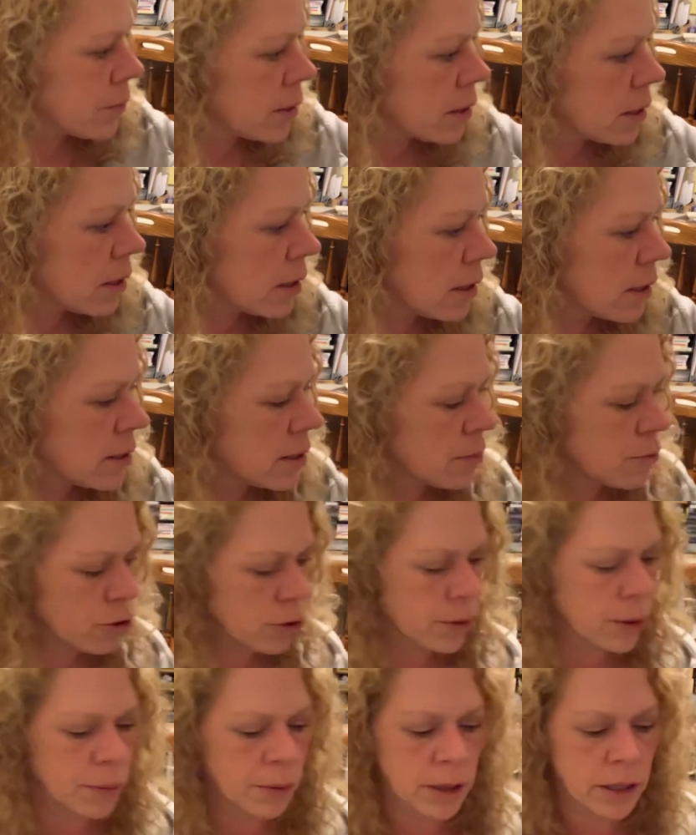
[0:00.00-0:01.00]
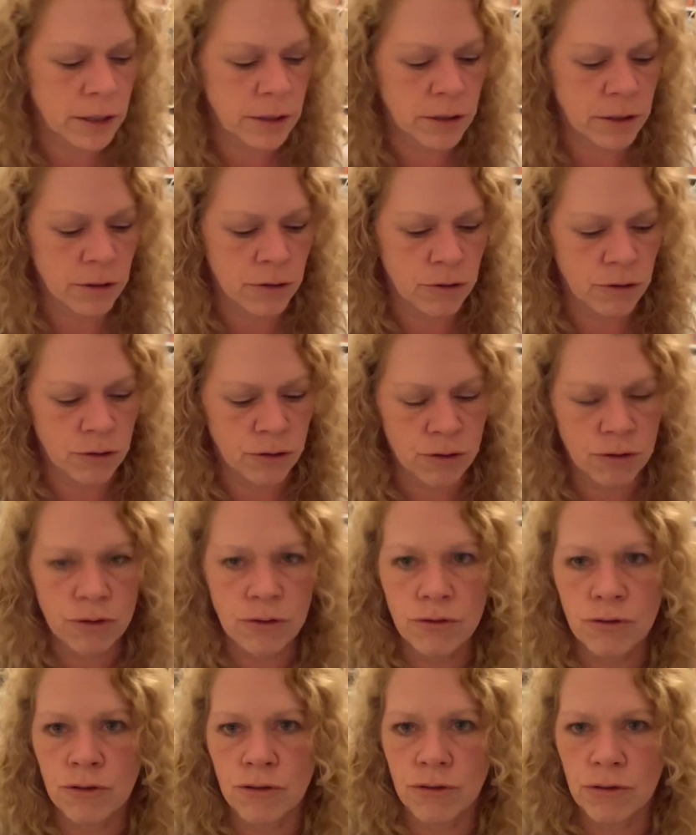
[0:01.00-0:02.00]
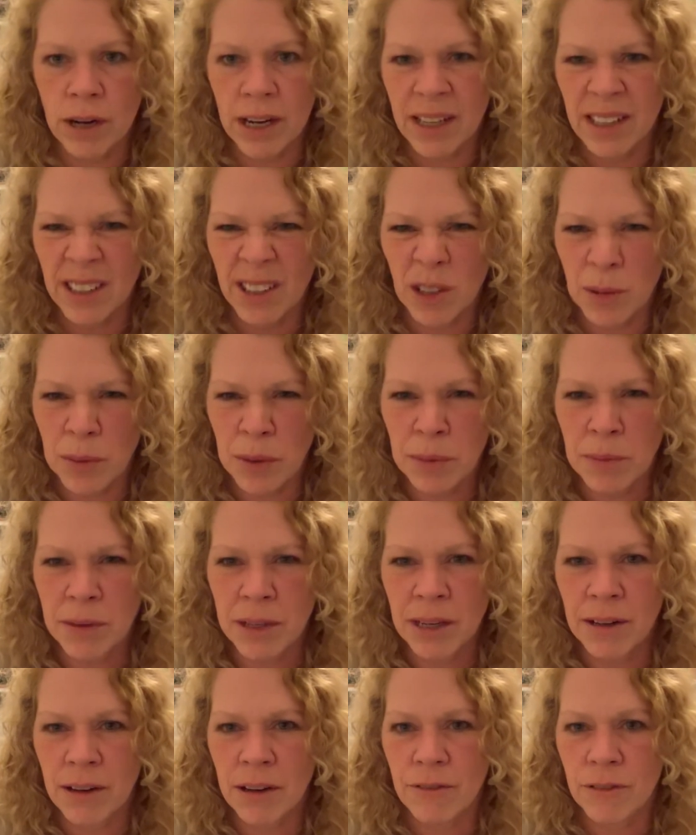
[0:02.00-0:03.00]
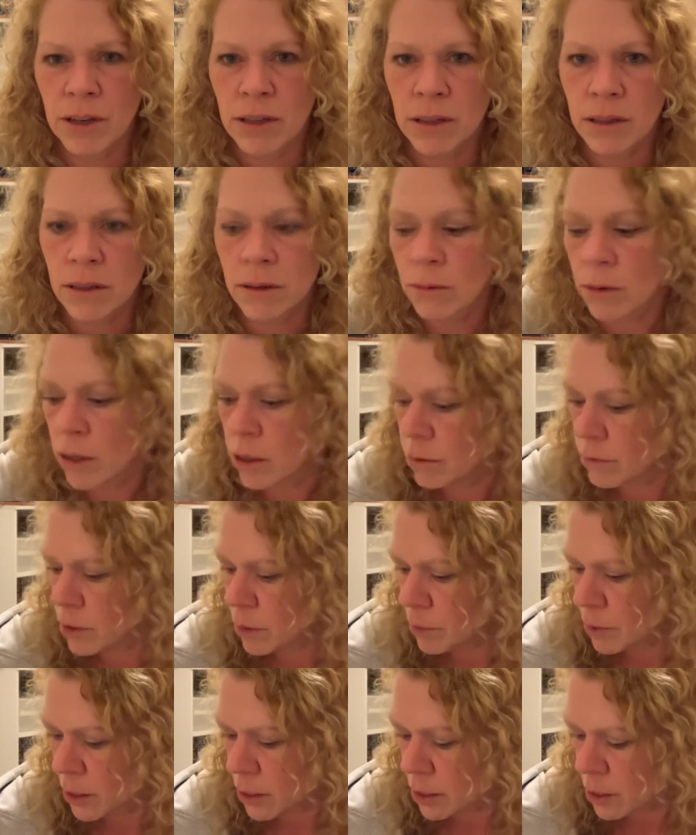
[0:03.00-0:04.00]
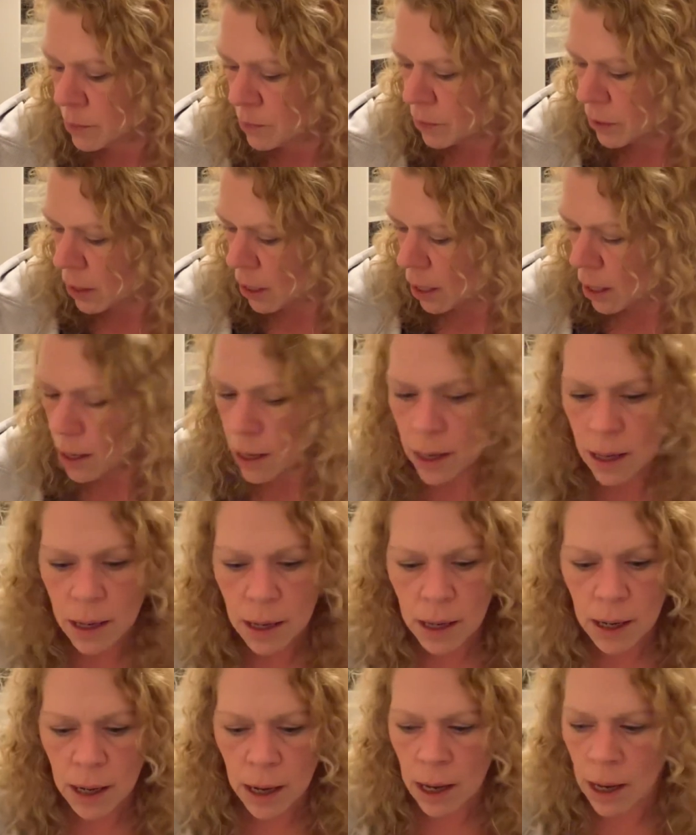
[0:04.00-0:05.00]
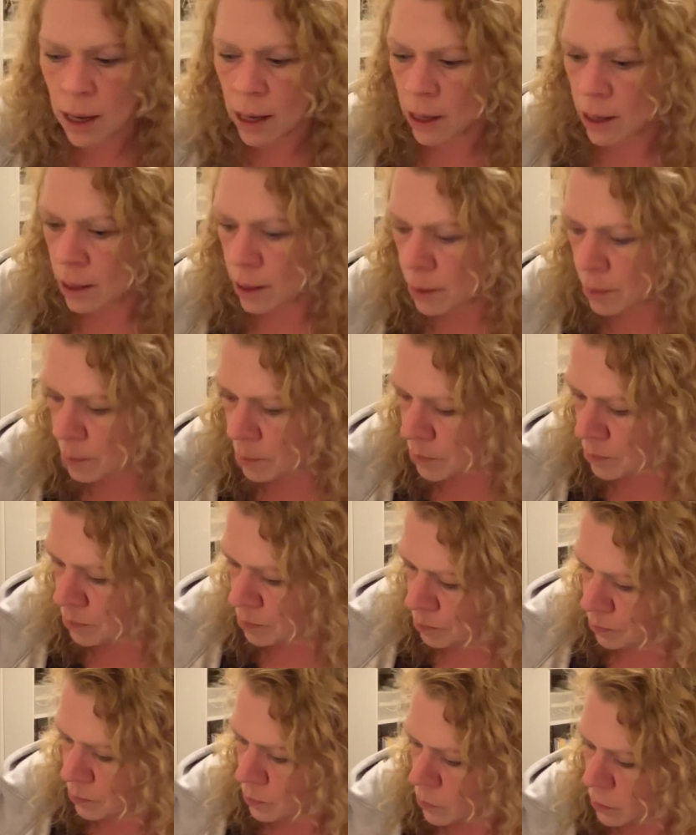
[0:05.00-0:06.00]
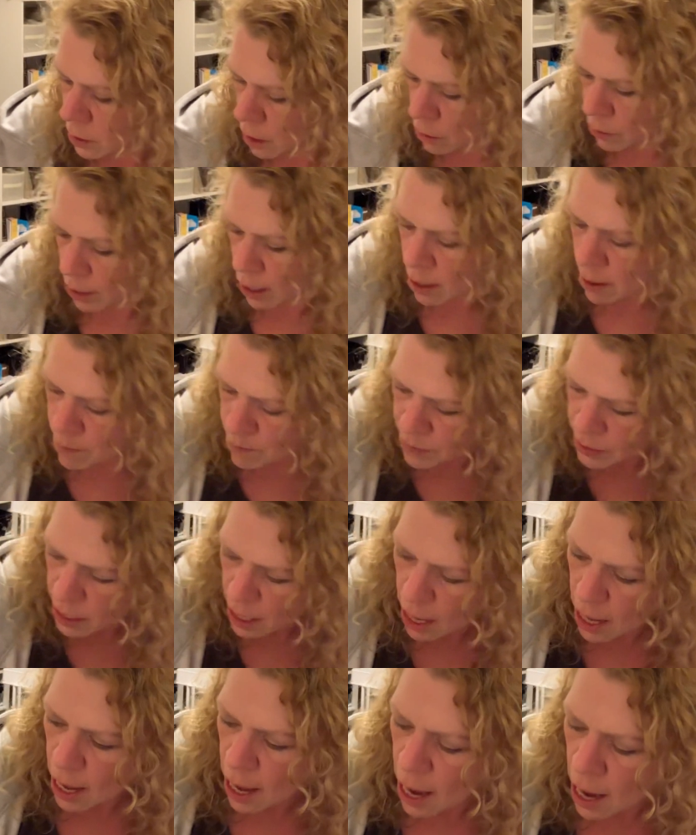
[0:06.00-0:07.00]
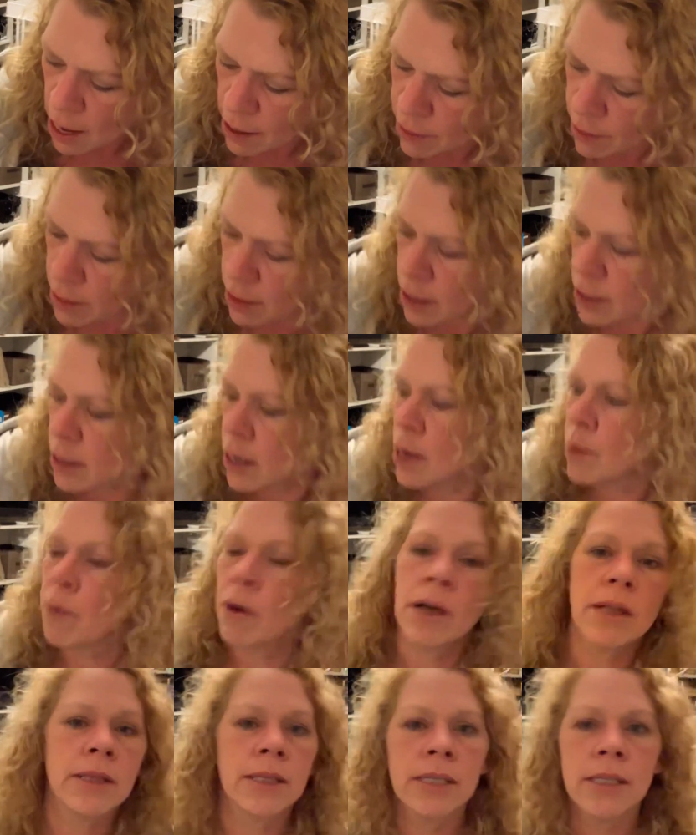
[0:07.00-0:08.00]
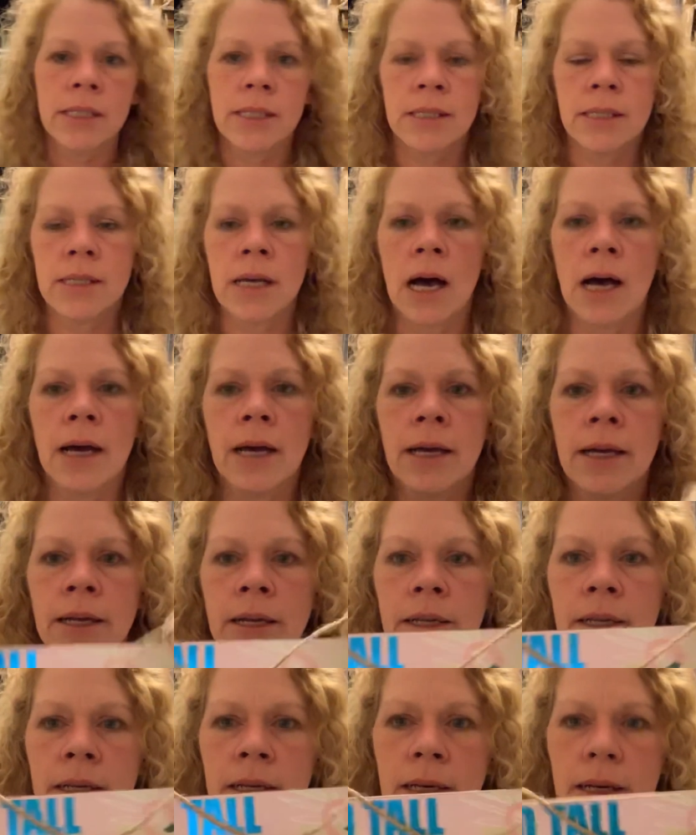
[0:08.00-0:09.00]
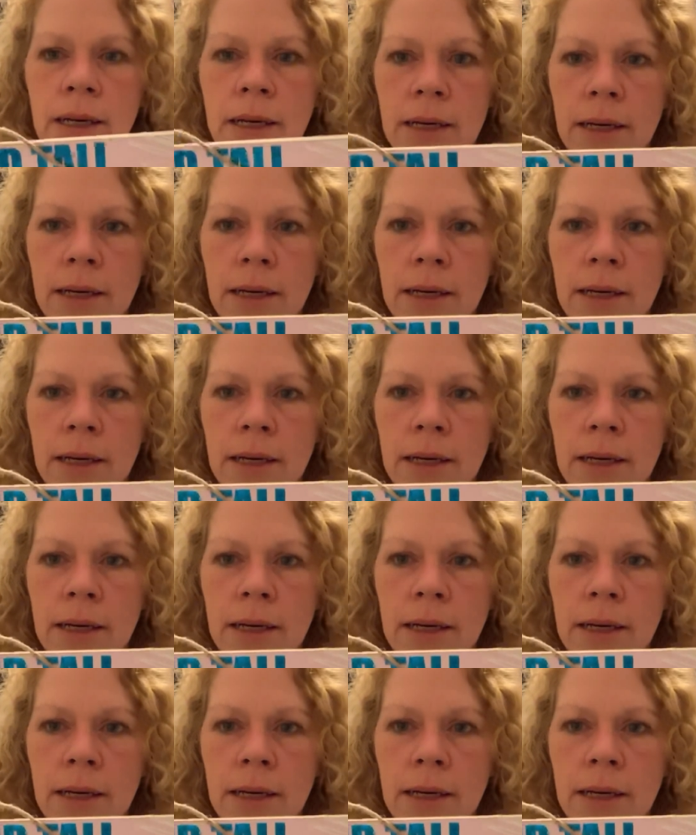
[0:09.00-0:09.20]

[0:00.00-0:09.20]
because I'm sure we want it to dry a little bit, but now I have glue all over the place. Um, okay, and then I bought this sign